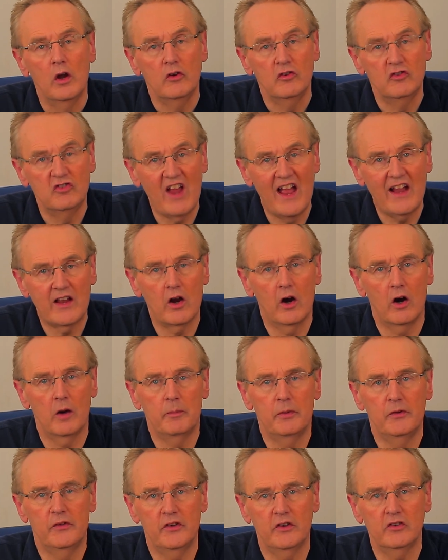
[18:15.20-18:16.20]
check our
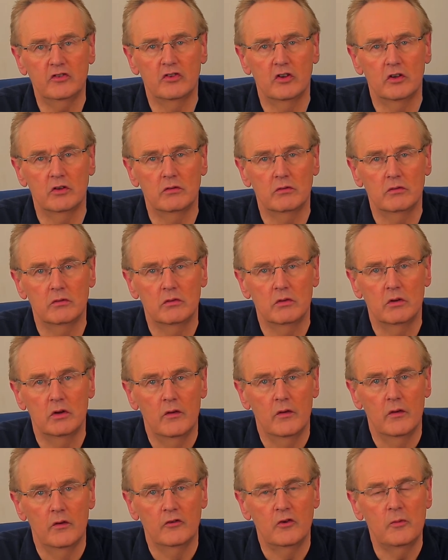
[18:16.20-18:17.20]
position,
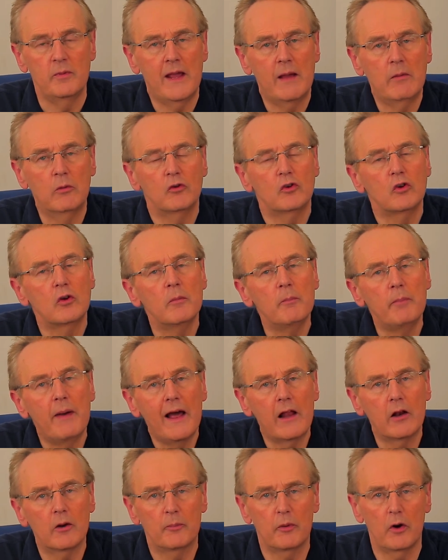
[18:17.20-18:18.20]
to be able to
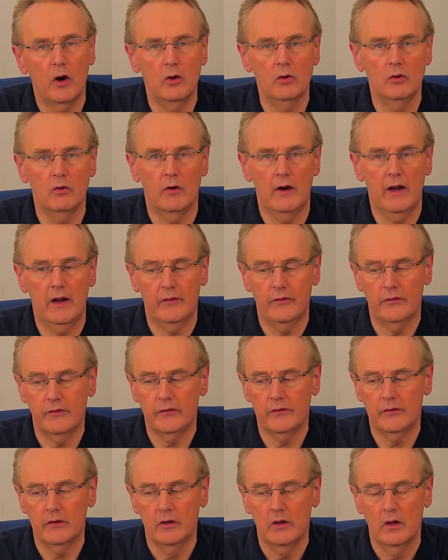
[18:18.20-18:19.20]
compel
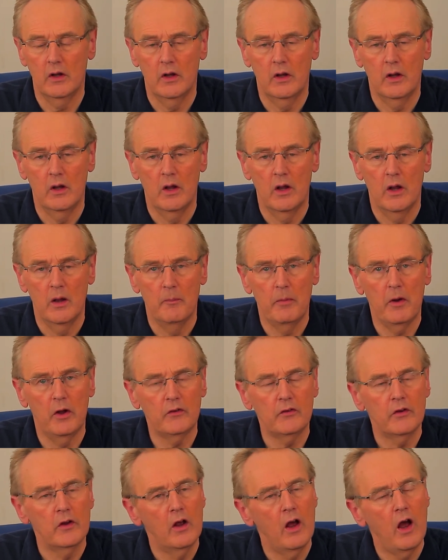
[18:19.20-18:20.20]
progress.
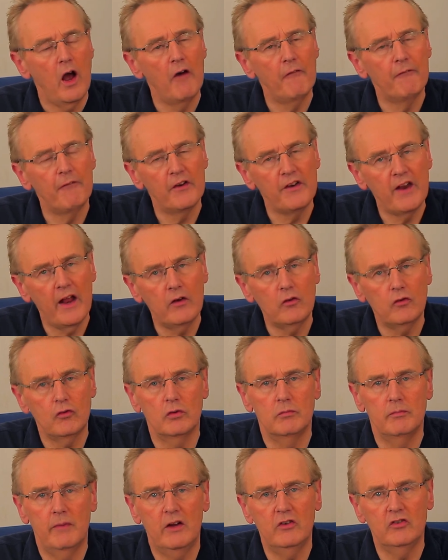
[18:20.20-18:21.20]
But a
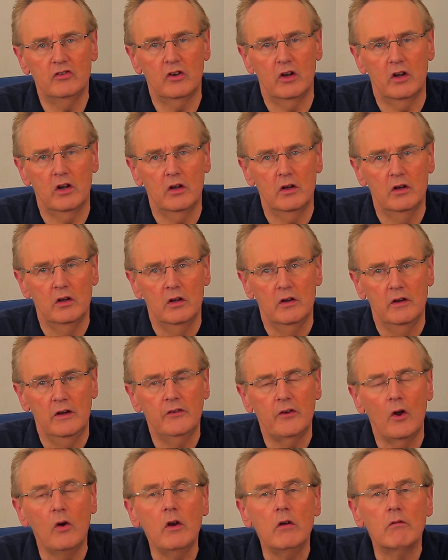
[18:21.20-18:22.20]
financial measure
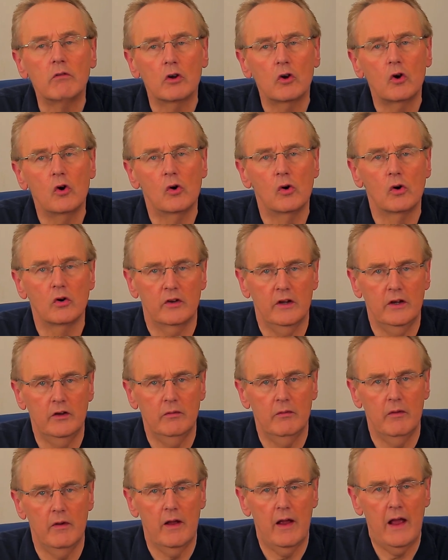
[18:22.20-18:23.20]
is only
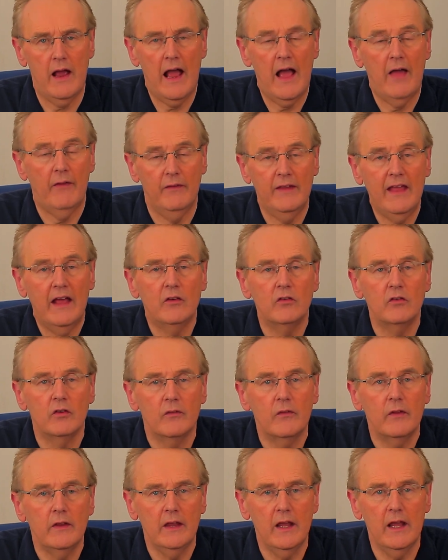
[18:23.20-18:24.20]
recorded at the end
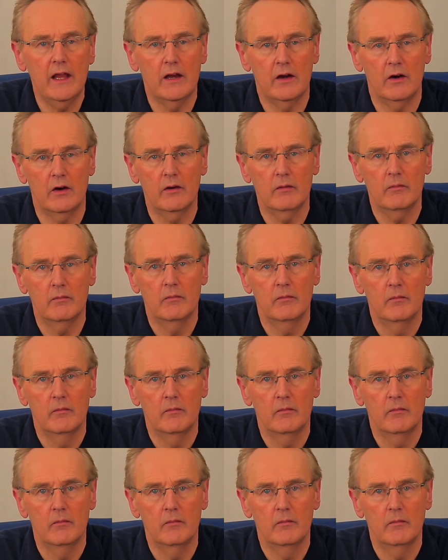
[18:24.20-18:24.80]
of the year